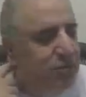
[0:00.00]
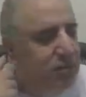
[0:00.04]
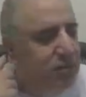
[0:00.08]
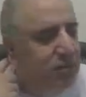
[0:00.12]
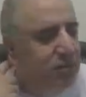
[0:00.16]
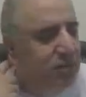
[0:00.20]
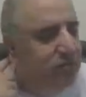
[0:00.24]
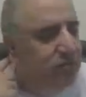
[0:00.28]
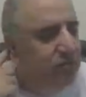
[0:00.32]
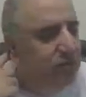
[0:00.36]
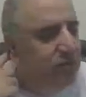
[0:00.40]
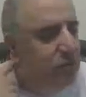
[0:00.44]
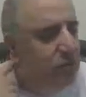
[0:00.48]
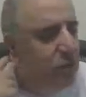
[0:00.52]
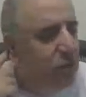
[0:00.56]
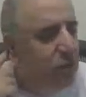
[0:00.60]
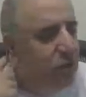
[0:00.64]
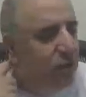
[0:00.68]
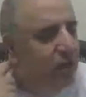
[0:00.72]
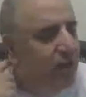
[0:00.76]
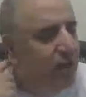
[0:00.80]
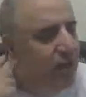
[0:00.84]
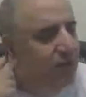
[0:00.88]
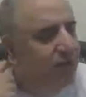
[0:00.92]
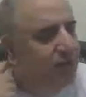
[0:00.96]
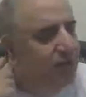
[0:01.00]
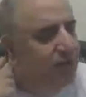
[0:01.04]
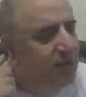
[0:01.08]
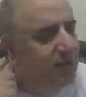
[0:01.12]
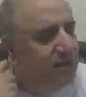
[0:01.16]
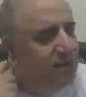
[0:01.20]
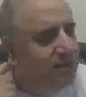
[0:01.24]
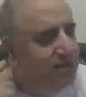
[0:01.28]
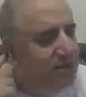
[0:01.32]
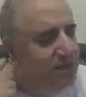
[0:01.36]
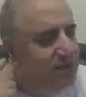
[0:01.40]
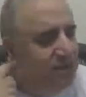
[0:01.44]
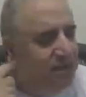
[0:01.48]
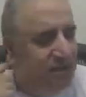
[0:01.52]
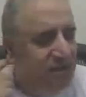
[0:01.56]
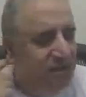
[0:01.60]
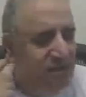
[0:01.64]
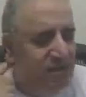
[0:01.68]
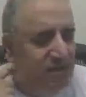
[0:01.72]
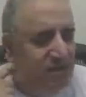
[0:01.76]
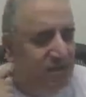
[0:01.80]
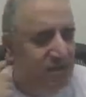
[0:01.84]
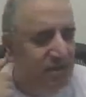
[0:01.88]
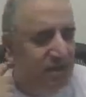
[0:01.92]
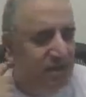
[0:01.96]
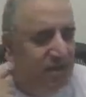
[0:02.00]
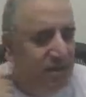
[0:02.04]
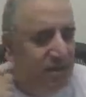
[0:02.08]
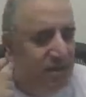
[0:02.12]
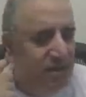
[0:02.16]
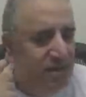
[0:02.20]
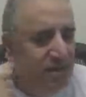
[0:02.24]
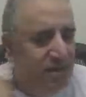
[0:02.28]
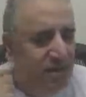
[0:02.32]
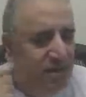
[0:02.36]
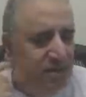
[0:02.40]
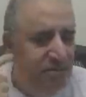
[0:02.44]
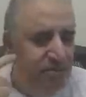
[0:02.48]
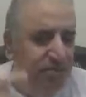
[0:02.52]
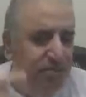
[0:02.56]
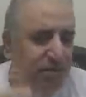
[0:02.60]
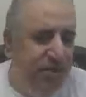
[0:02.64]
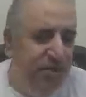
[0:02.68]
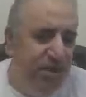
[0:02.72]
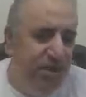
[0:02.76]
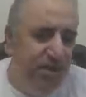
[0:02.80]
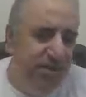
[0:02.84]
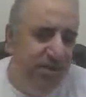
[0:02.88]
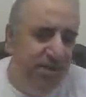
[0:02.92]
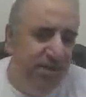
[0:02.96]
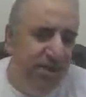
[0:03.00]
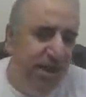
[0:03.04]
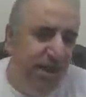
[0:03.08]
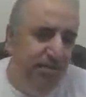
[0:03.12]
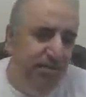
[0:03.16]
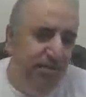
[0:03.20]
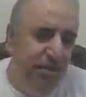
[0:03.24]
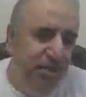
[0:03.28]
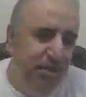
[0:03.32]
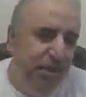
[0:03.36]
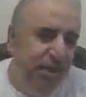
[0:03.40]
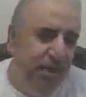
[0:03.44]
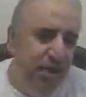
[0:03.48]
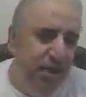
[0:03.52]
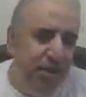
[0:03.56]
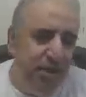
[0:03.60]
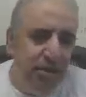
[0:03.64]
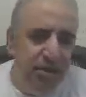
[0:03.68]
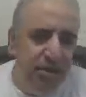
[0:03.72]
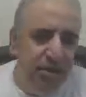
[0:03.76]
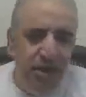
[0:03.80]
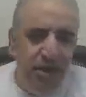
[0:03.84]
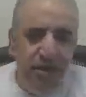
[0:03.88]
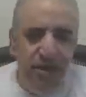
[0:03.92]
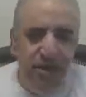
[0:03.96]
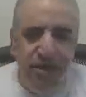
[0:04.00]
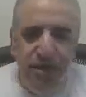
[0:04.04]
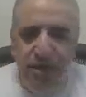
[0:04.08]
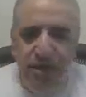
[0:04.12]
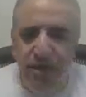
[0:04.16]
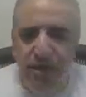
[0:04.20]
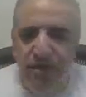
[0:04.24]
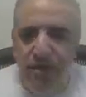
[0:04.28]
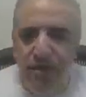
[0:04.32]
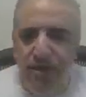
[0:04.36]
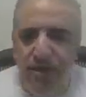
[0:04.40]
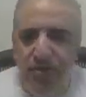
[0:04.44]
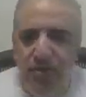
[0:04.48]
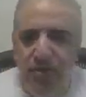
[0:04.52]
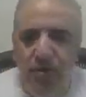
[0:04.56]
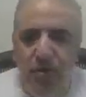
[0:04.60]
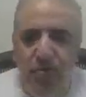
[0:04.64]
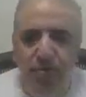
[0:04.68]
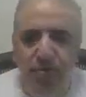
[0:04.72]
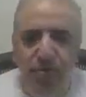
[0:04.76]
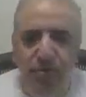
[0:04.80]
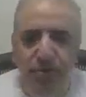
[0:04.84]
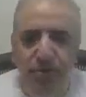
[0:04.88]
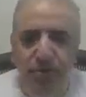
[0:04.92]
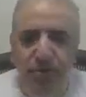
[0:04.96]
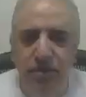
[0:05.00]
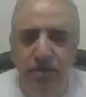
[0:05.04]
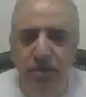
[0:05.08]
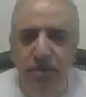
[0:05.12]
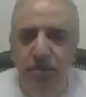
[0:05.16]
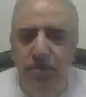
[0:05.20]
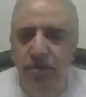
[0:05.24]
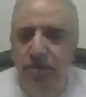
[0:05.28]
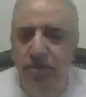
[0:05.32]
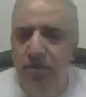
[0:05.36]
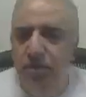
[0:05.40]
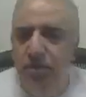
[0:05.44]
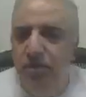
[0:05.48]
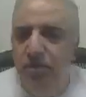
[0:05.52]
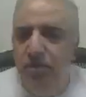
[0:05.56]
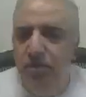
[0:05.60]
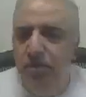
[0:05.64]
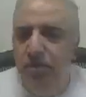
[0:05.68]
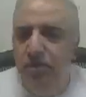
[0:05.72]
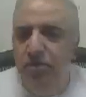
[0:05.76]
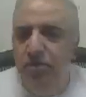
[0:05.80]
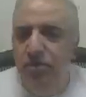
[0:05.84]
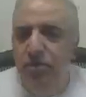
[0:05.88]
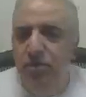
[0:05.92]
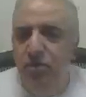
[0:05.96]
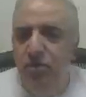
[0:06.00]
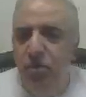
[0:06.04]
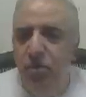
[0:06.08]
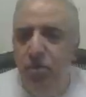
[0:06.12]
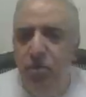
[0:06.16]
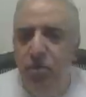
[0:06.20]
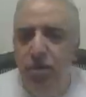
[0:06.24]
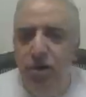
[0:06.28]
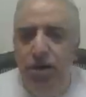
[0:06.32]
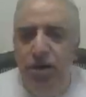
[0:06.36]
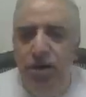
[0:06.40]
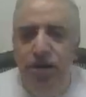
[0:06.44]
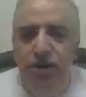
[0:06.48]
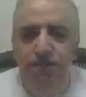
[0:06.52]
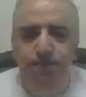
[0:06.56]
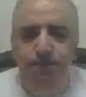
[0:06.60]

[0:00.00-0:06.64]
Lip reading: even though I have text in it. But it's the application. I think it didn't open it. So,